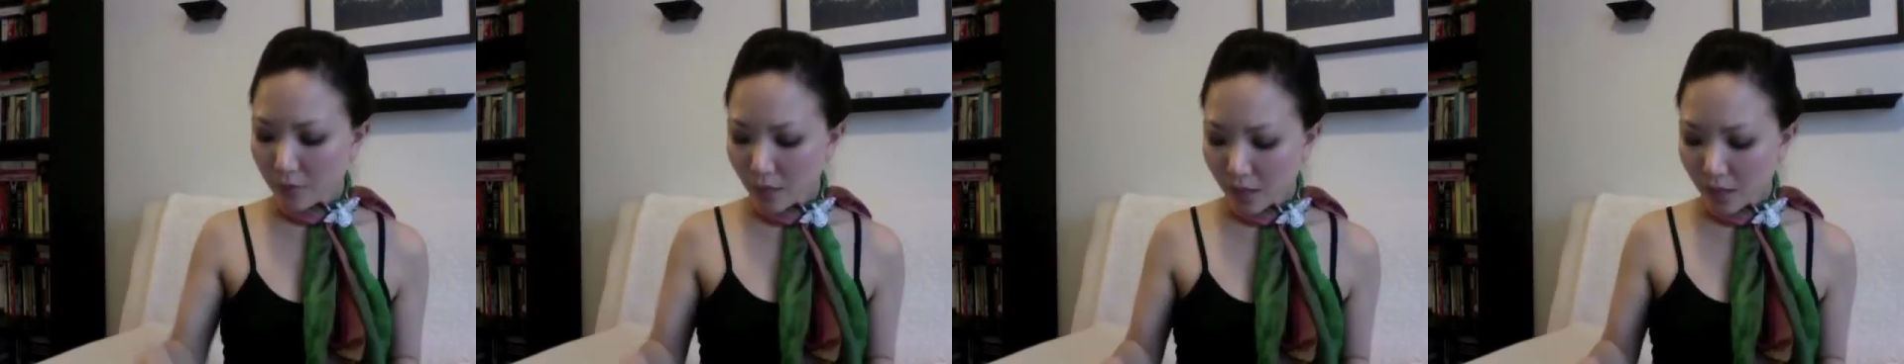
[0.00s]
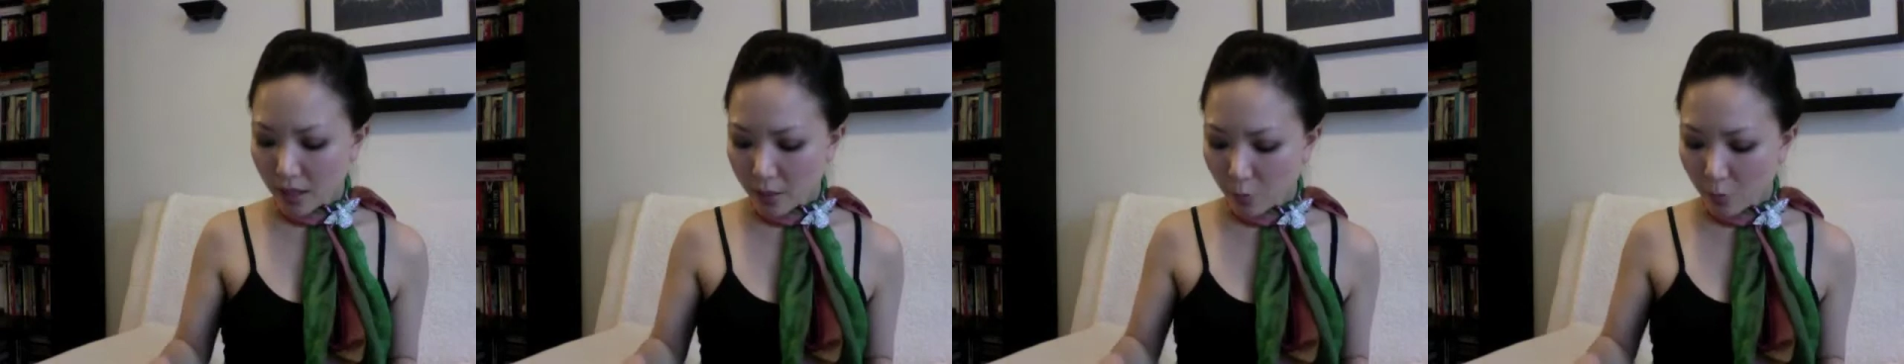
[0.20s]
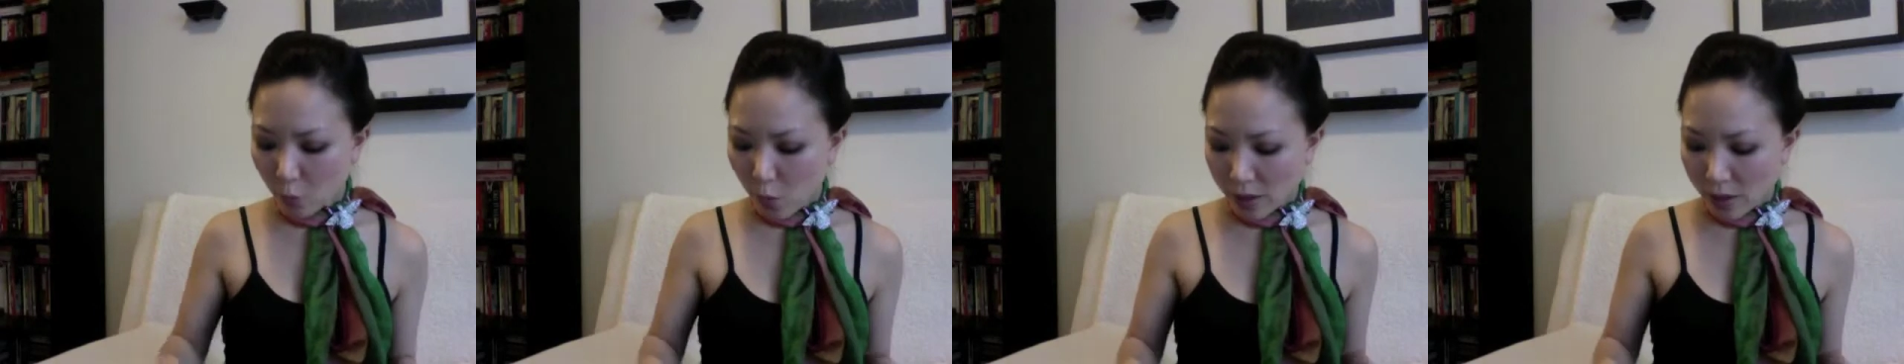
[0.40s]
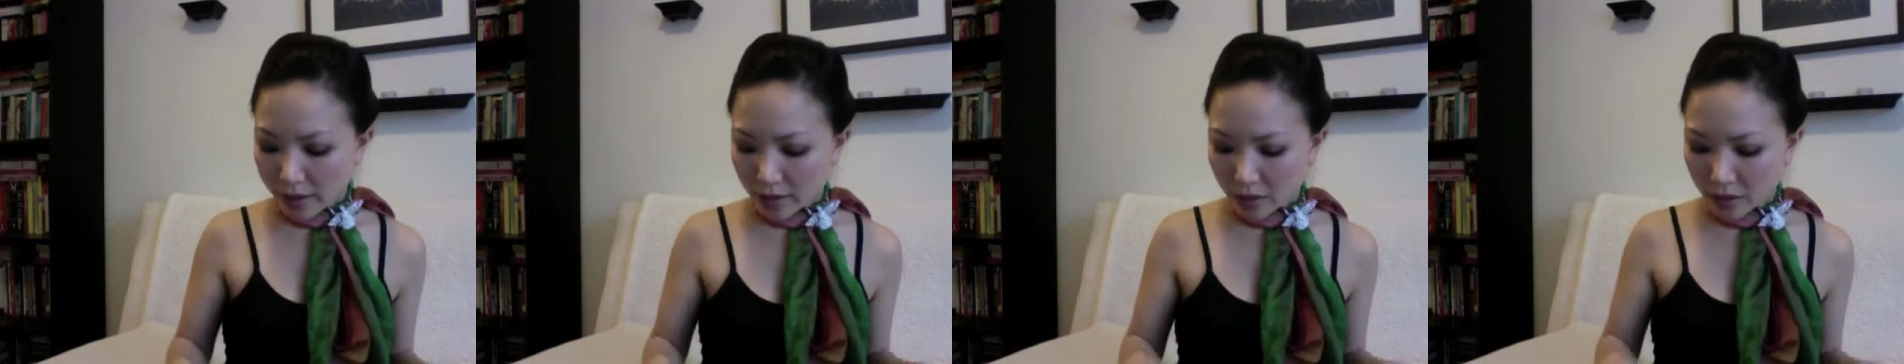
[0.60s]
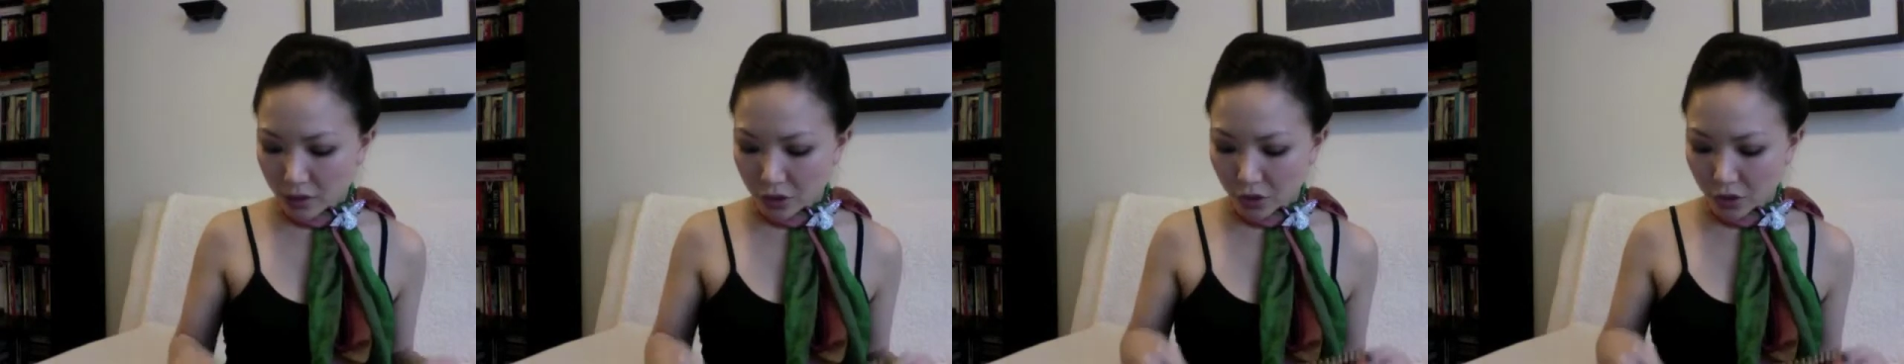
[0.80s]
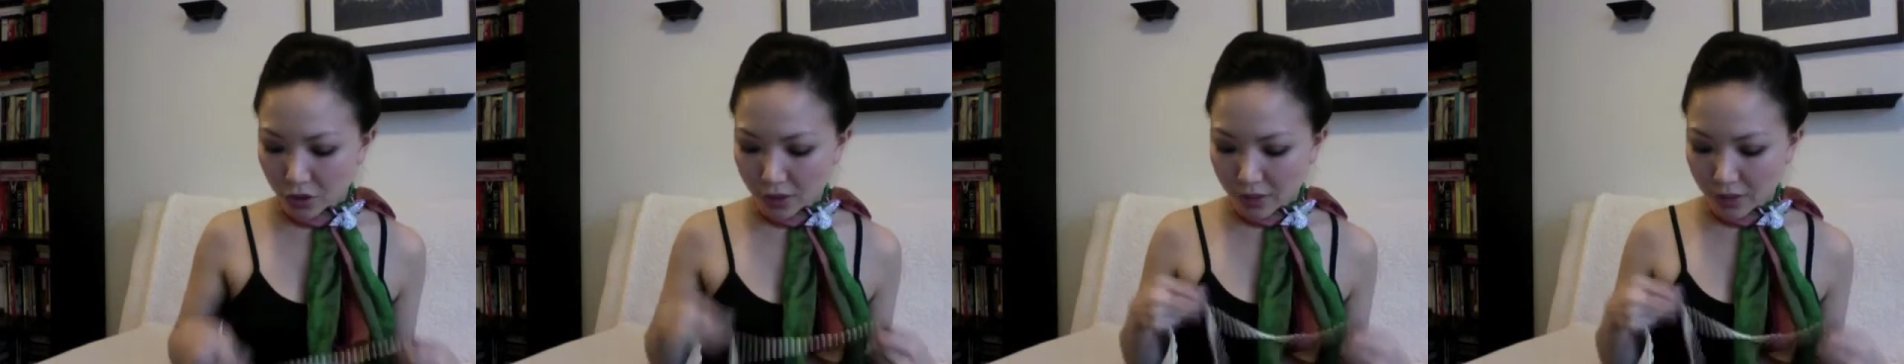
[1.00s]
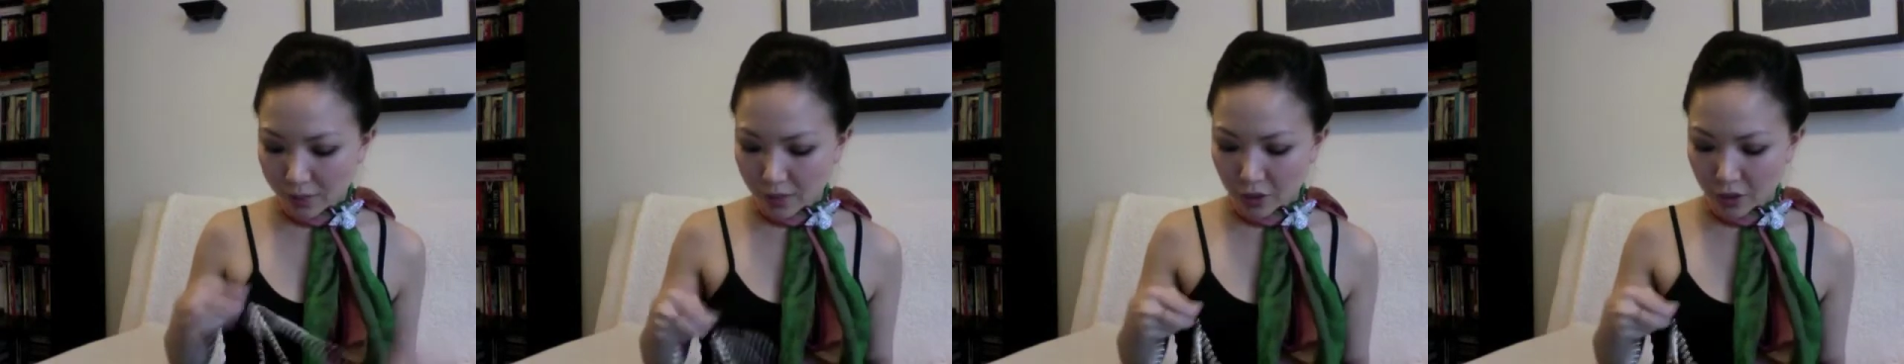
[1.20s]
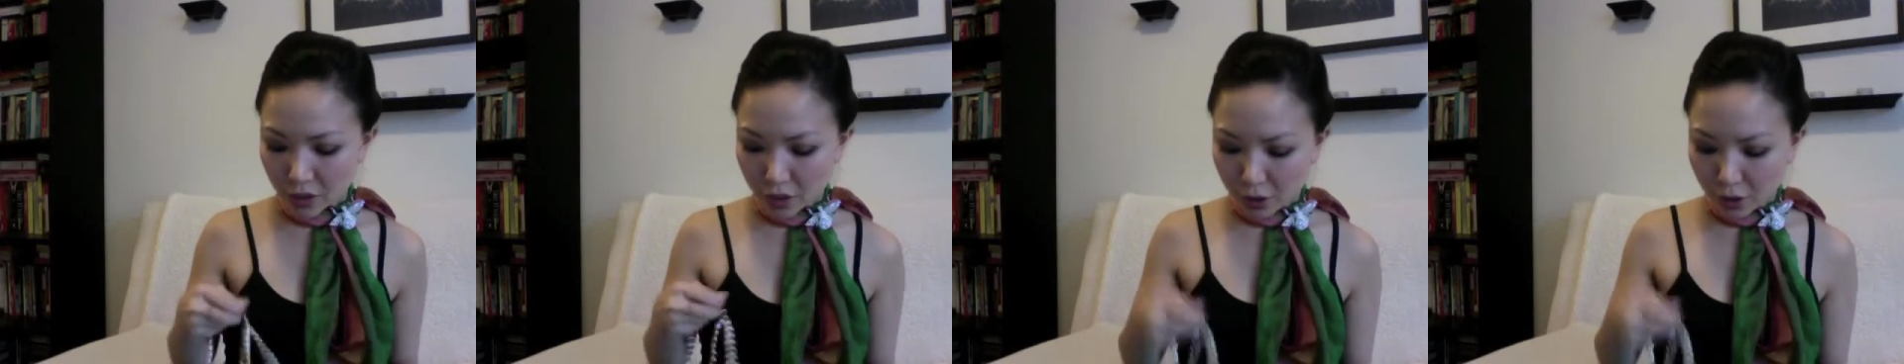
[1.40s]
And one little trick I'm going to
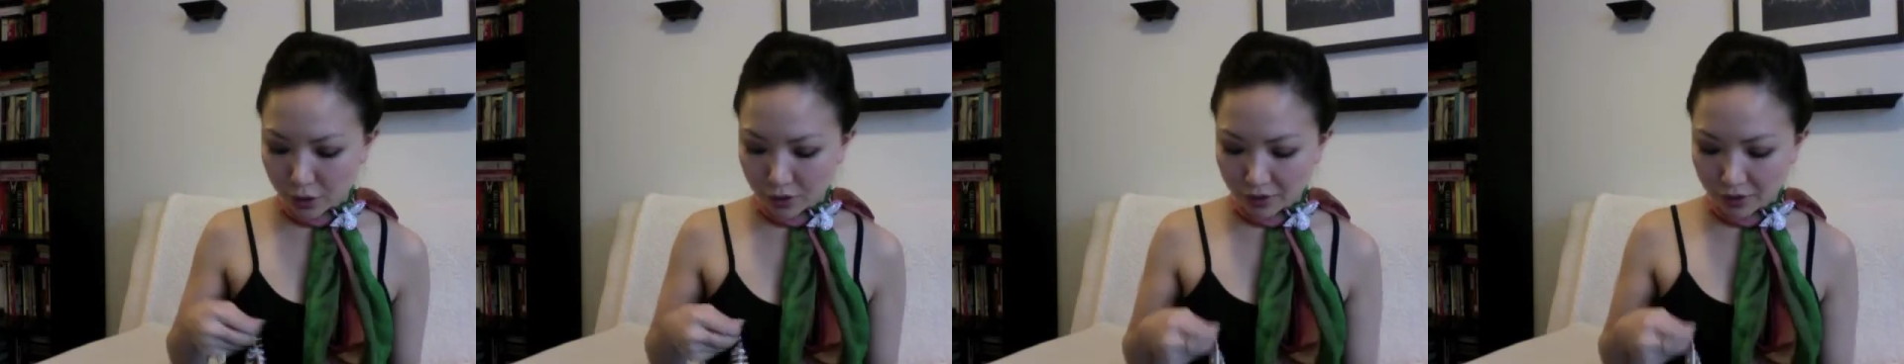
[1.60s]
show her